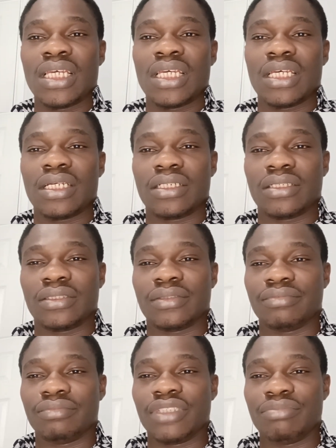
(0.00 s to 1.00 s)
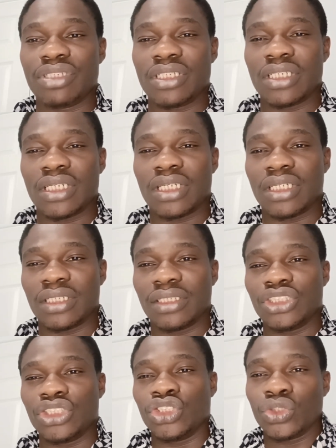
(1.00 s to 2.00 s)
maybe a
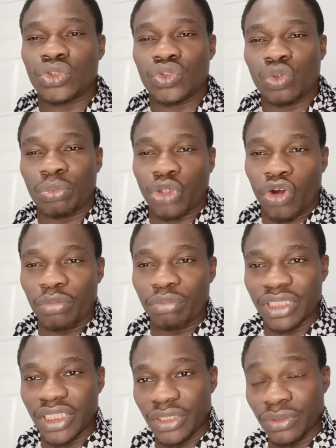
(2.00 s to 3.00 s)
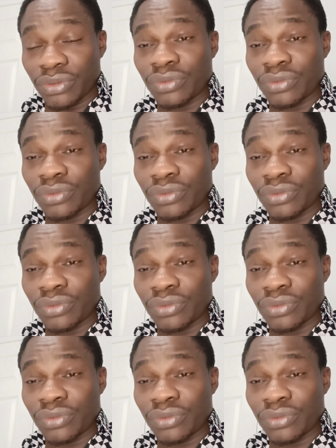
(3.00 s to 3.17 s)
YouTube thumbnail,